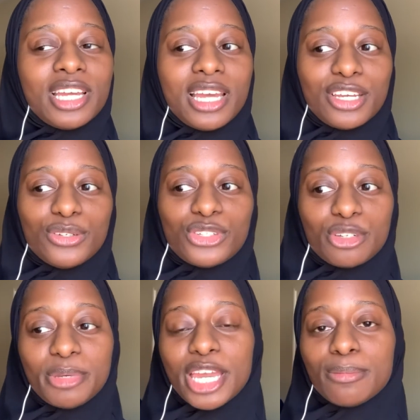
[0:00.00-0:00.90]
you should
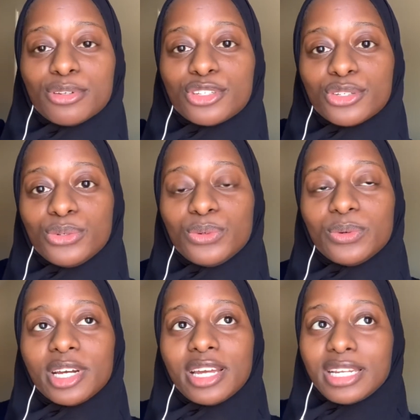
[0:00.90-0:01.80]
be able to
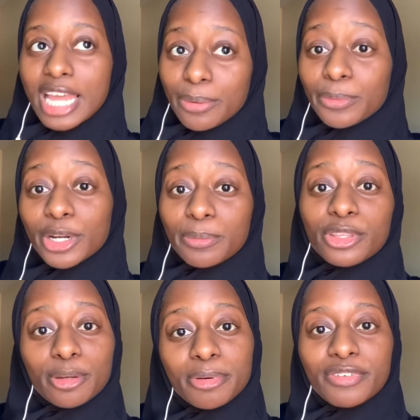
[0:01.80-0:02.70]
network with
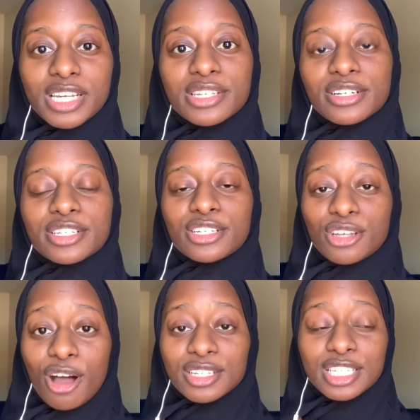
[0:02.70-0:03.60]
your professors and
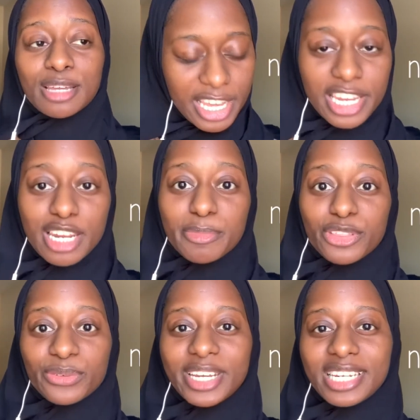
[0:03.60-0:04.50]
talk to them. Number
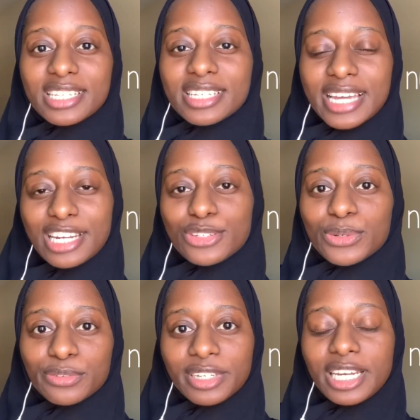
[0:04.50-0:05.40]
3, and this is kind of sort
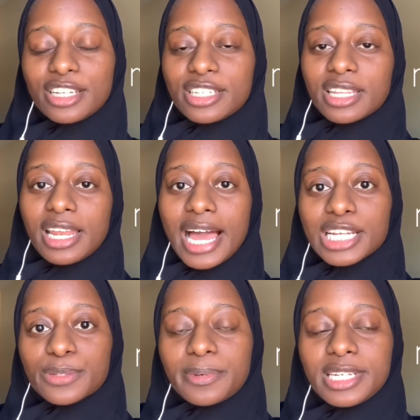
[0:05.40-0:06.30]
of related to the
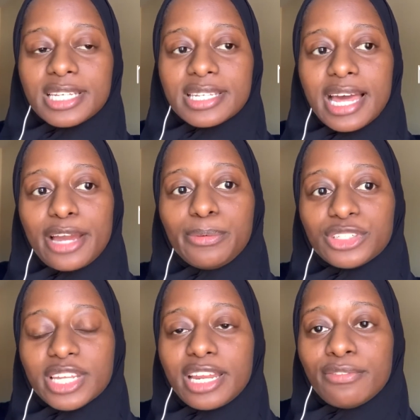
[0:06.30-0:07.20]
last one, is that I wish
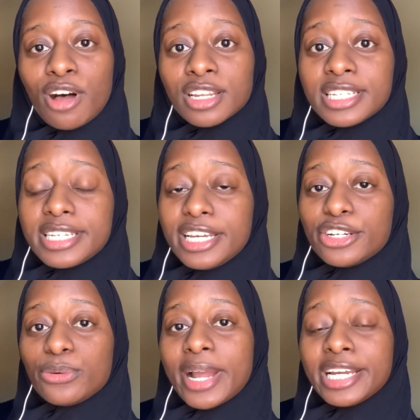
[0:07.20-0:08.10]
that I volunteered
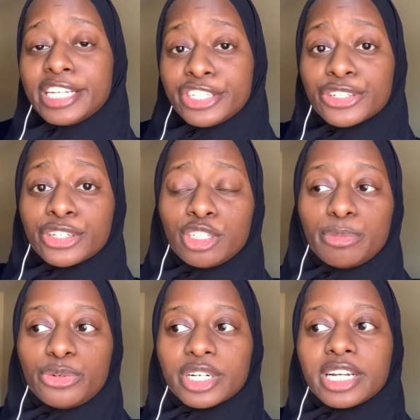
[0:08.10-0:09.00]
or I interned
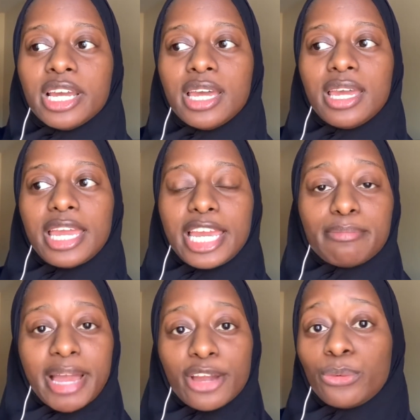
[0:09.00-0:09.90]
more in
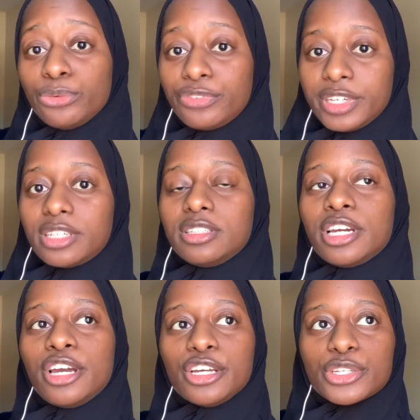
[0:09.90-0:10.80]
my own field.
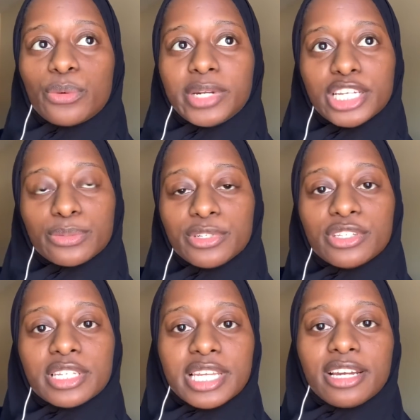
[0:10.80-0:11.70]
So when I switched
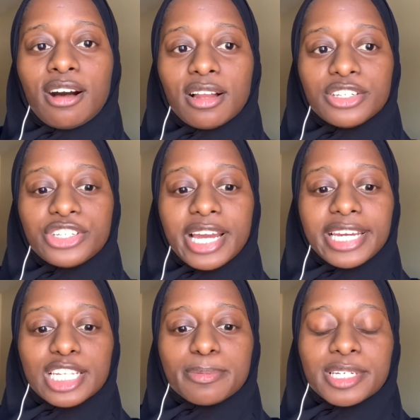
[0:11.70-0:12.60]
to psychology, I
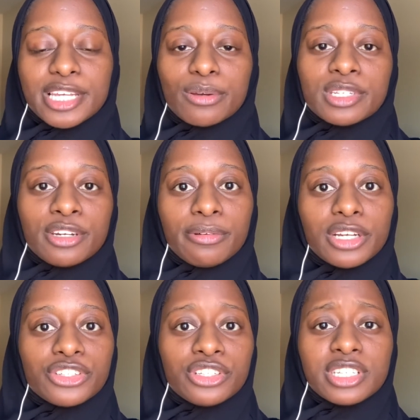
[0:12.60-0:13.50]
guess because I was in a
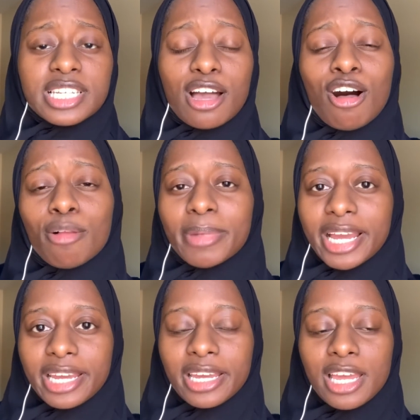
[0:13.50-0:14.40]
rush to just get all
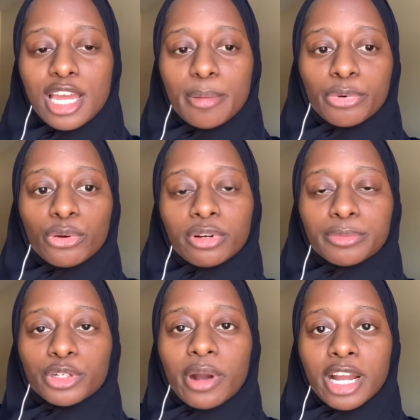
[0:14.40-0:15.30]
my program
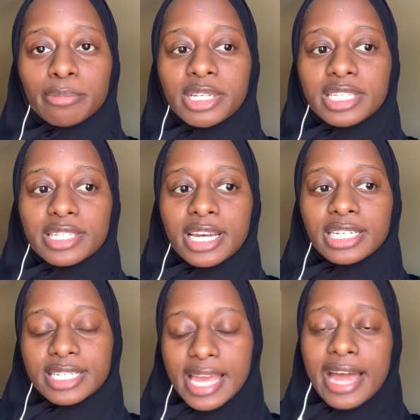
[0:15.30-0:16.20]
requirements done,
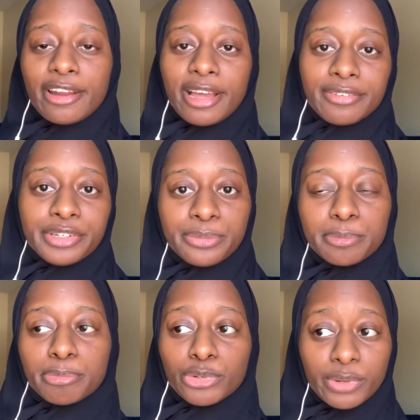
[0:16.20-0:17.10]
because I had every
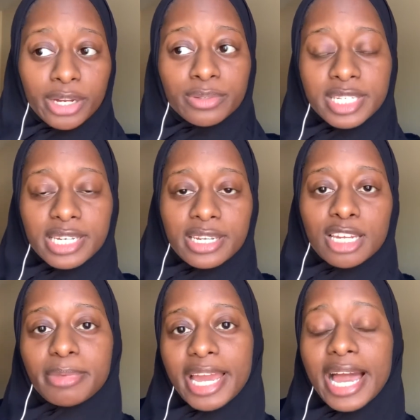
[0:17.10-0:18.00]
prerequisite done,
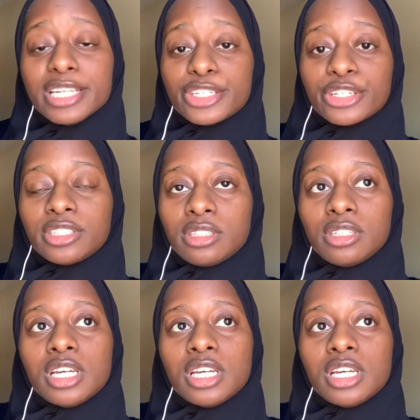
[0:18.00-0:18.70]
but I had certain